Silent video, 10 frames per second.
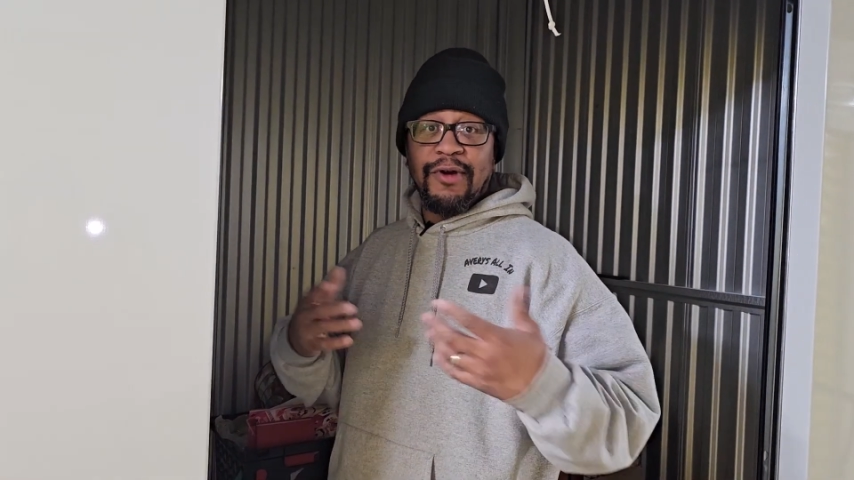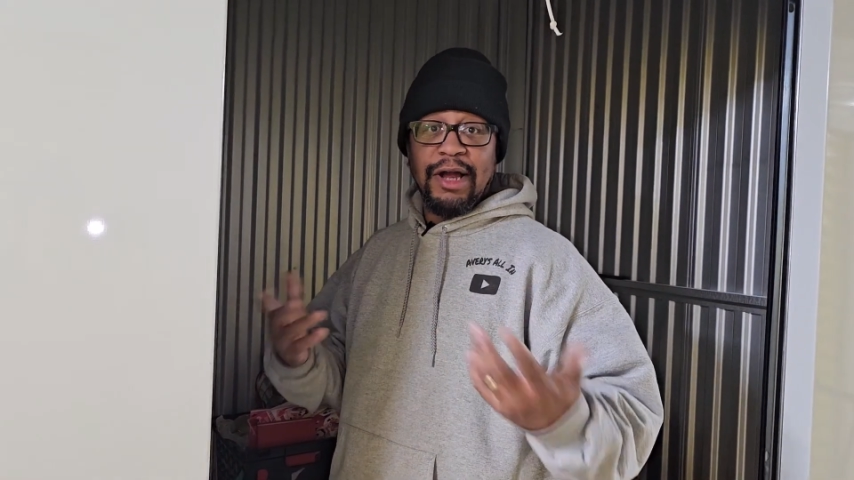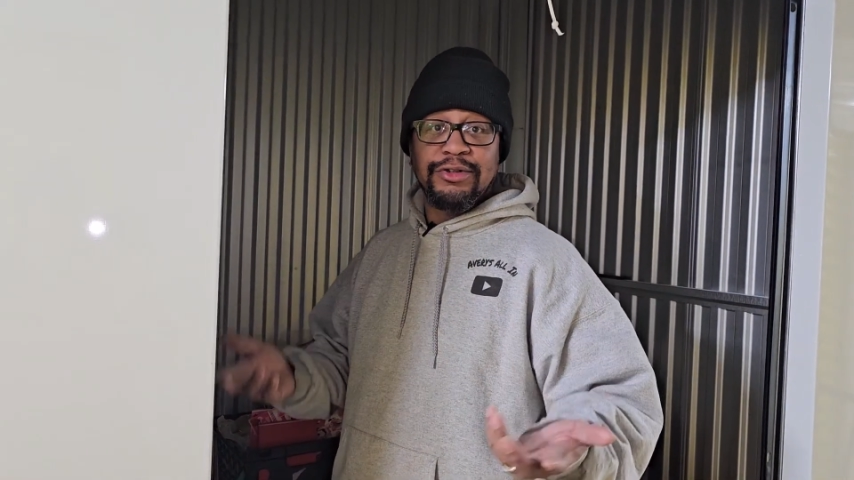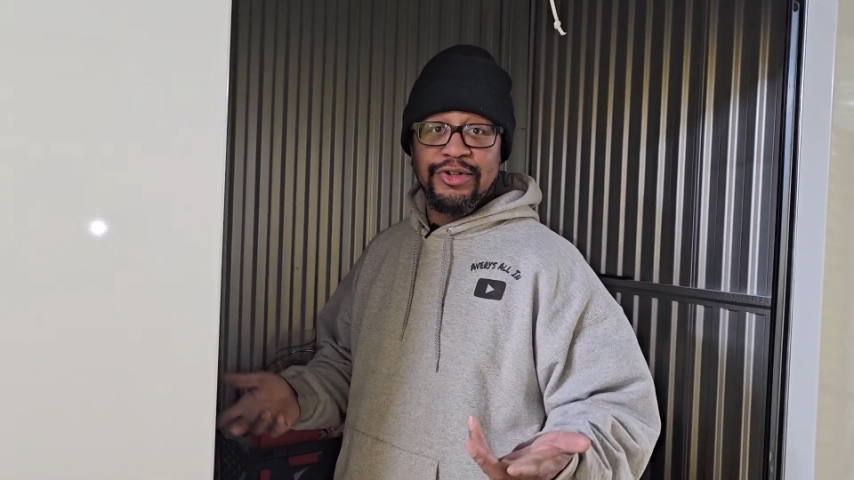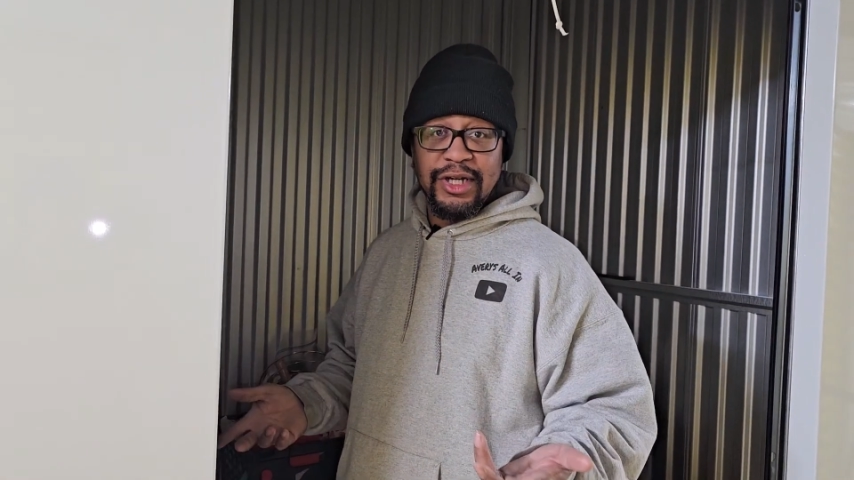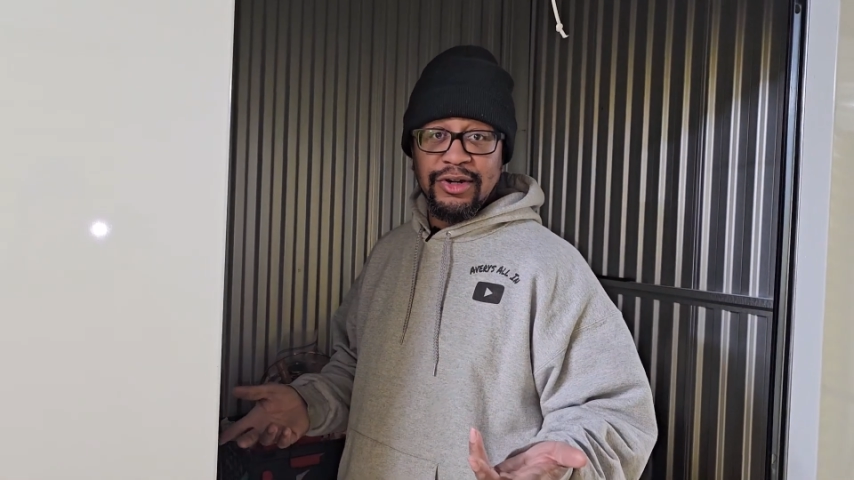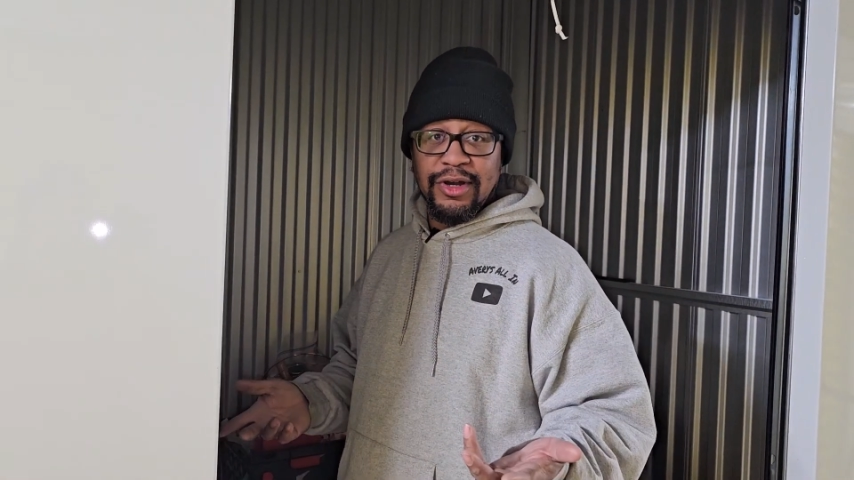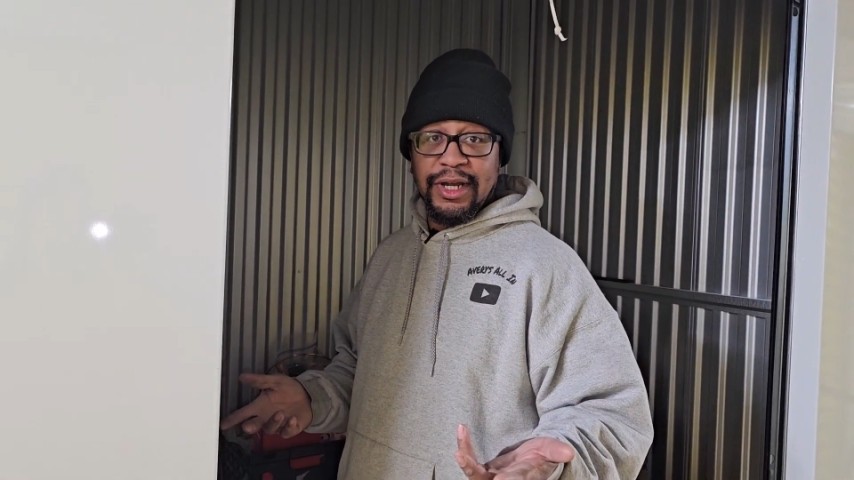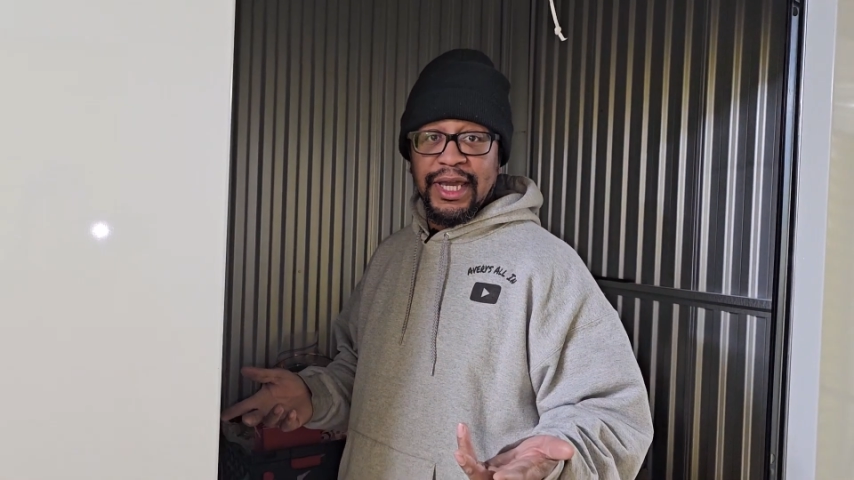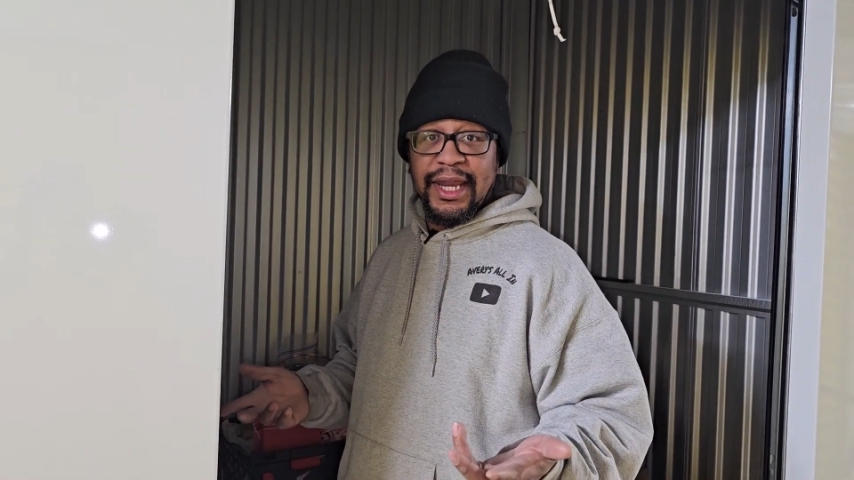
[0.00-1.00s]
if we're out
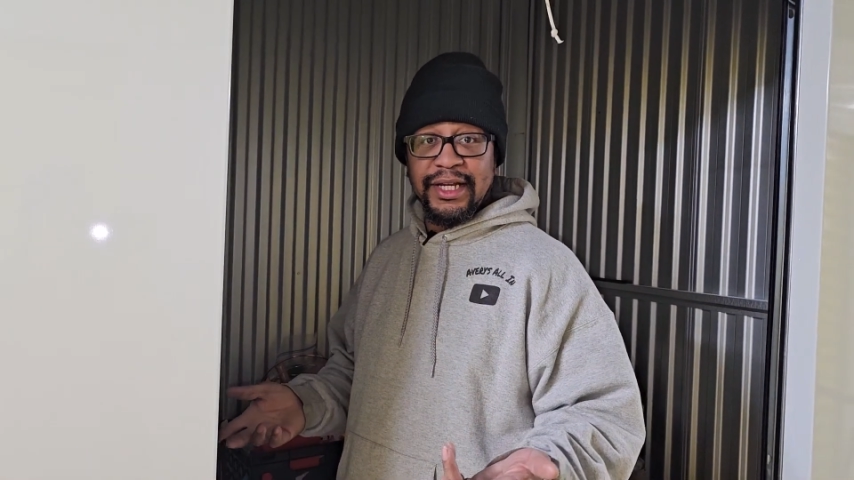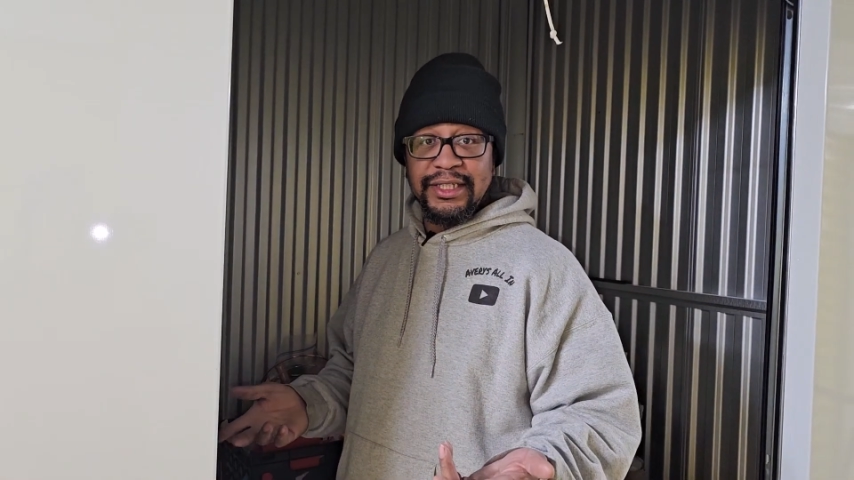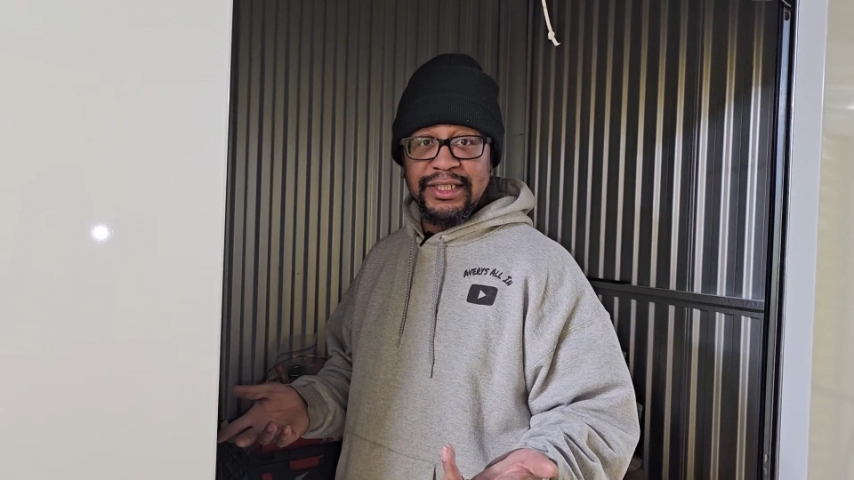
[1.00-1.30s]
treasure hunting at an